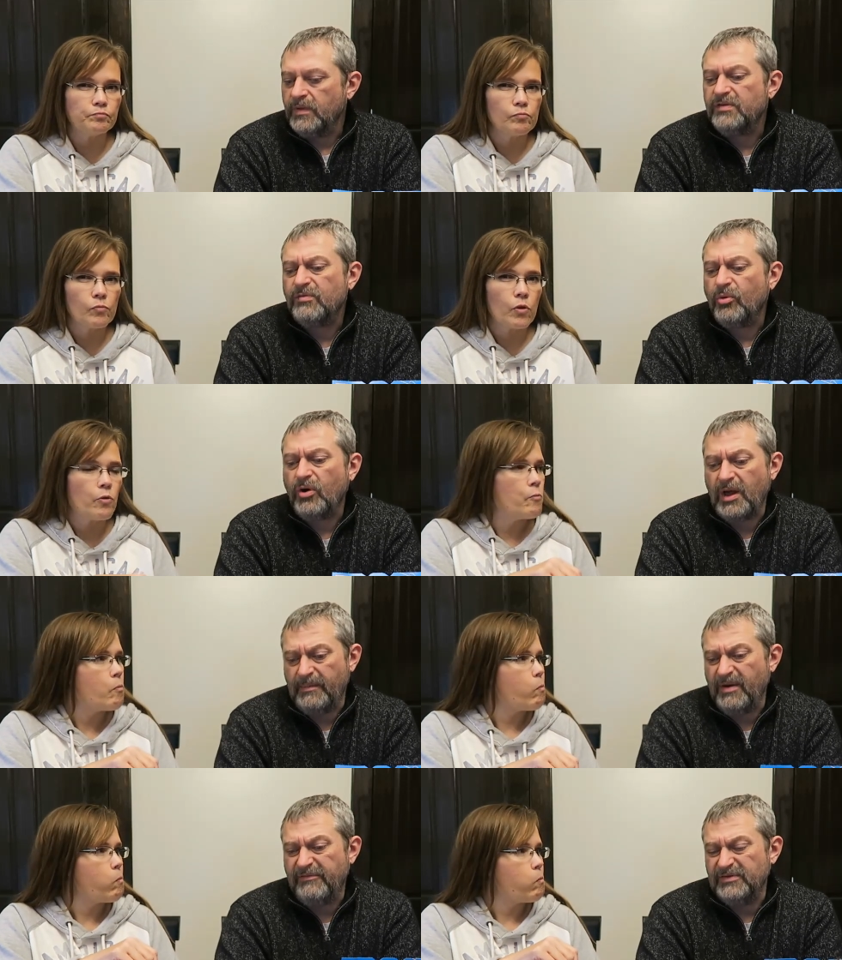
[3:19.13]
Speaker 1: These are more
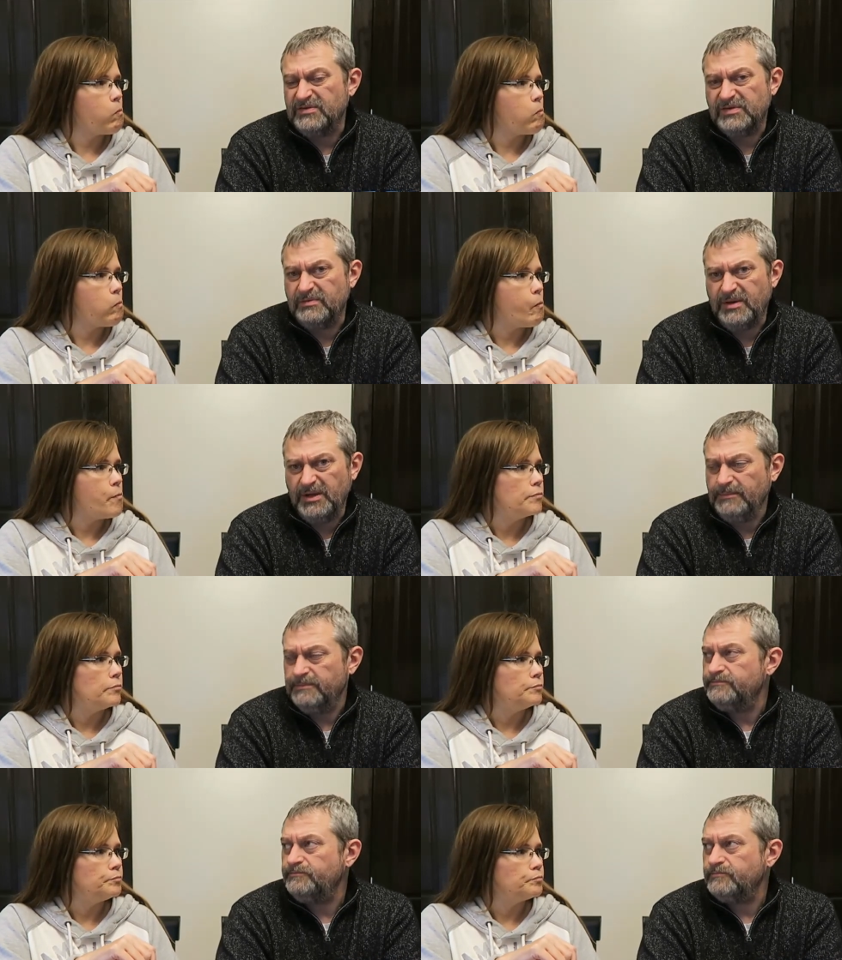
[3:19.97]
like muffins to
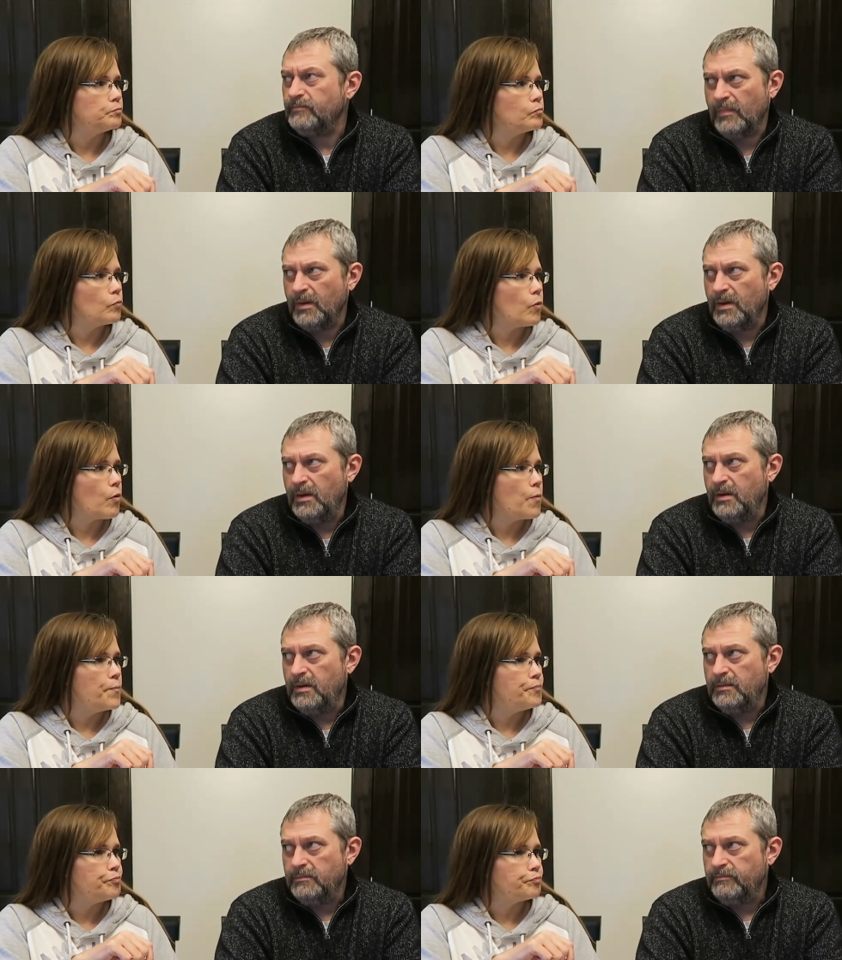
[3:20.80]
me.
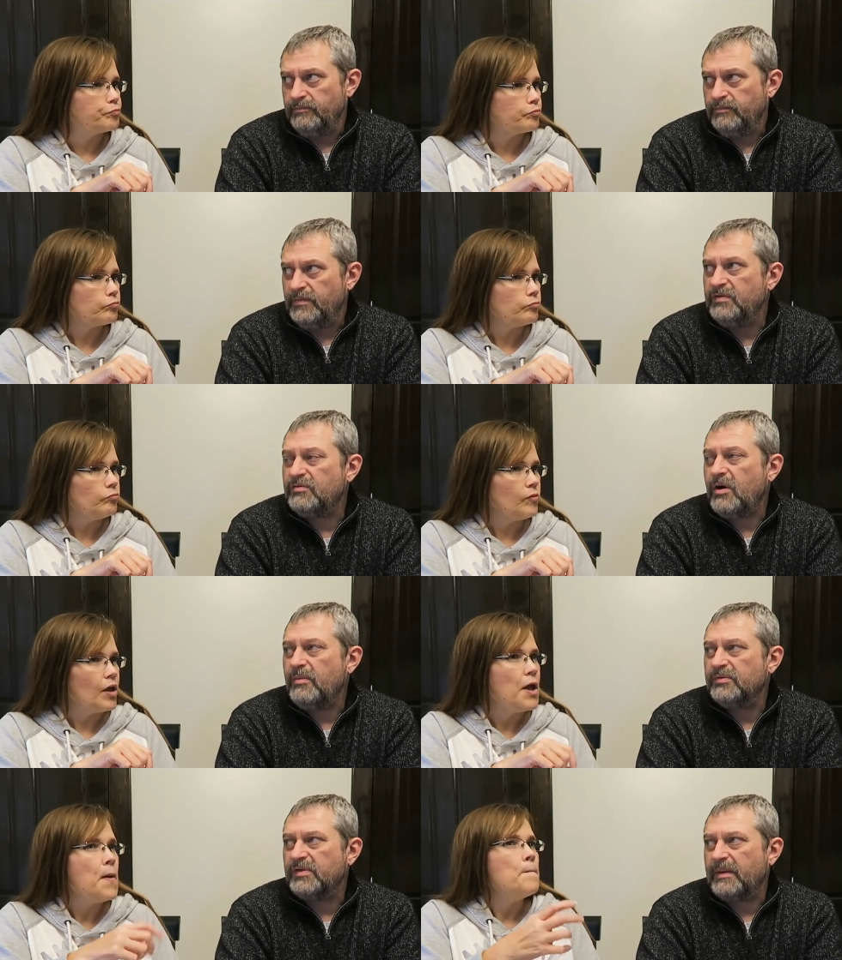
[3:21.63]
These are
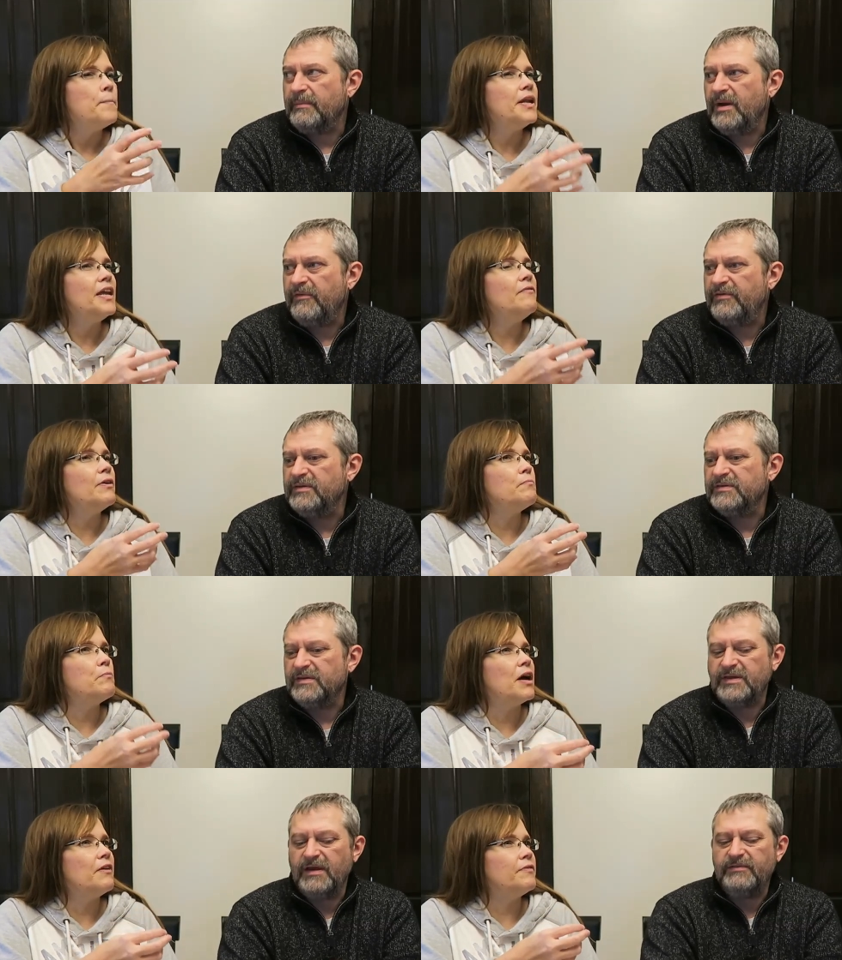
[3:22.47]
almost like
Speaker 2: but muffins. But
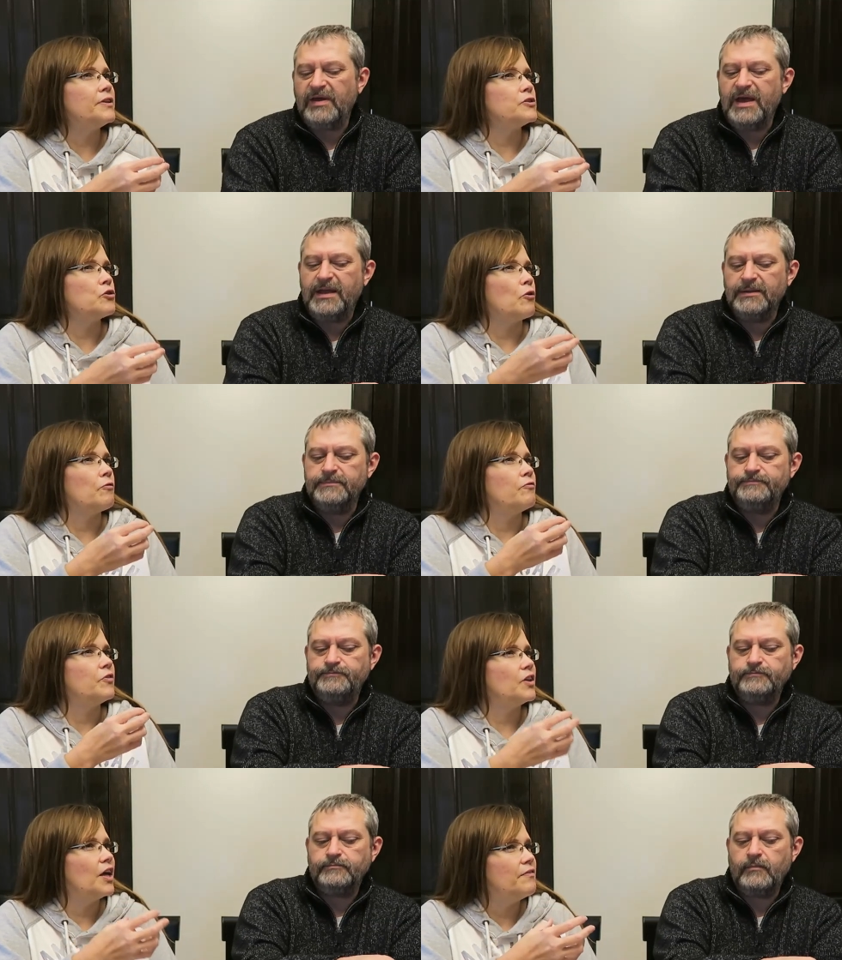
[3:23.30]
even that muffins are
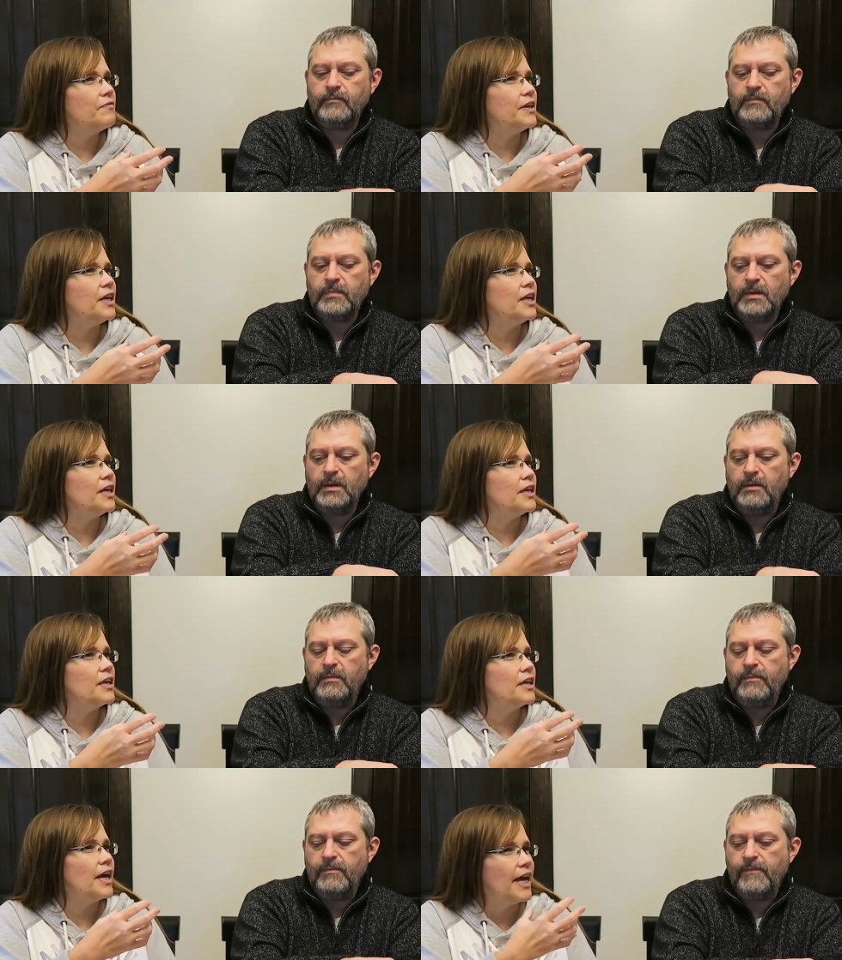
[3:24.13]
them. fluffy,
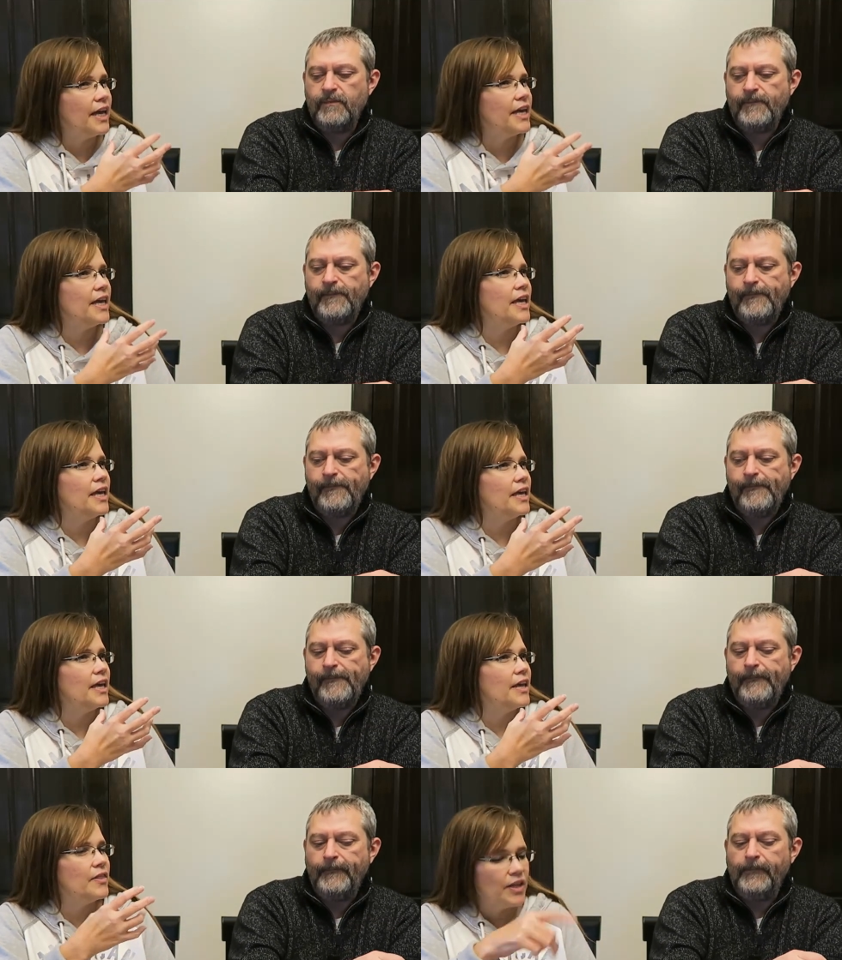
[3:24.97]

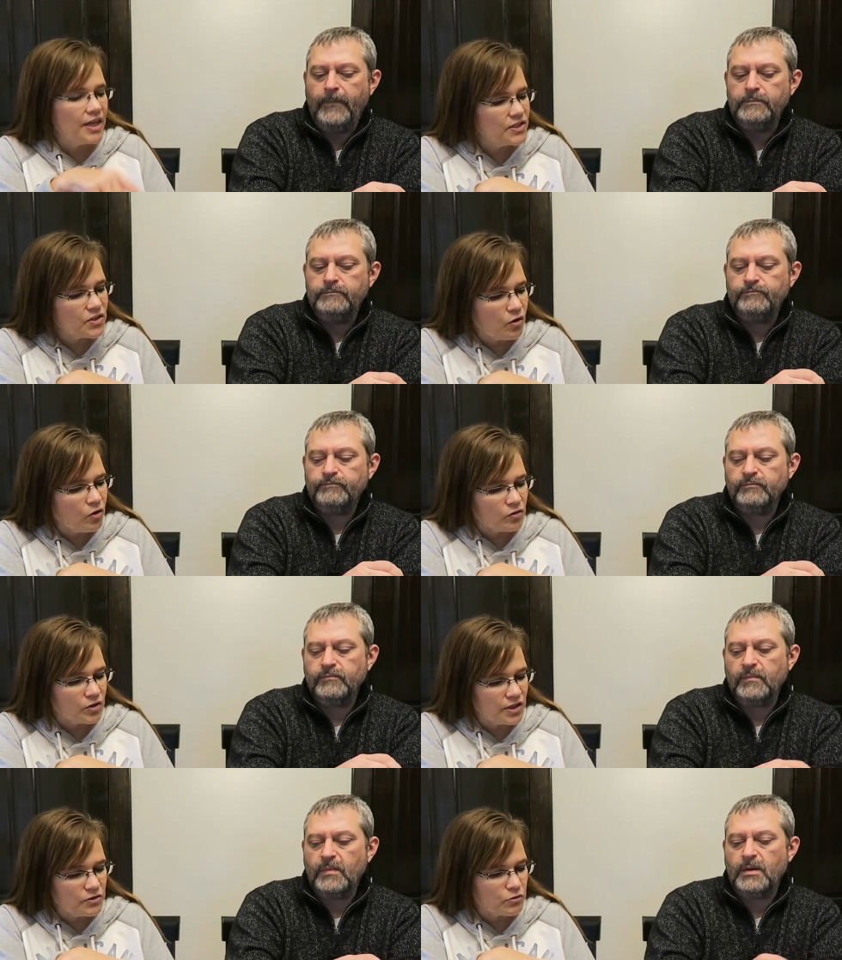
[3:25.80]
cakey, and these
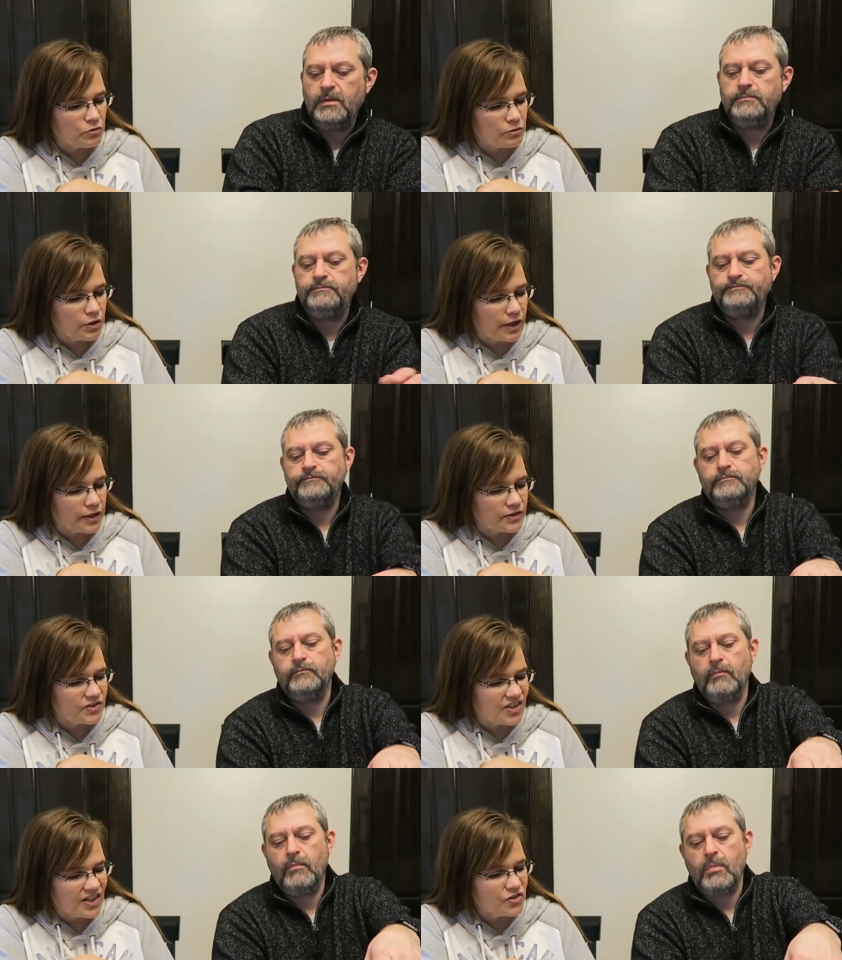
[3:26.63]
aren't. These are
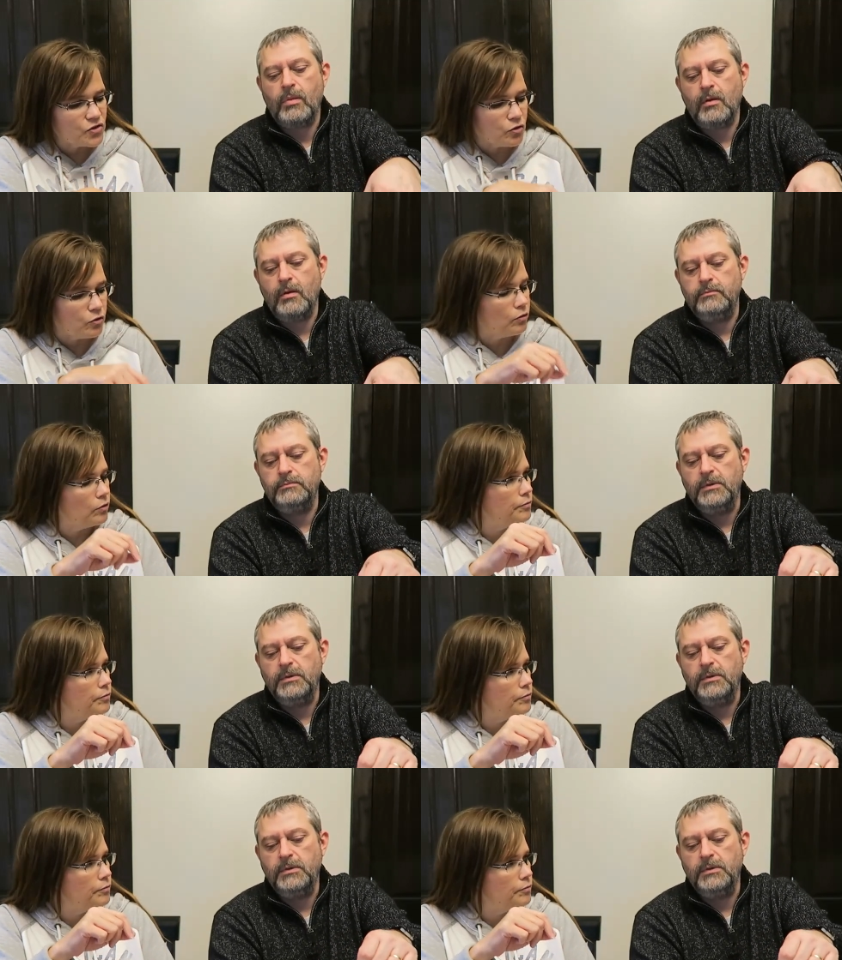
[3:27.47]
like denser.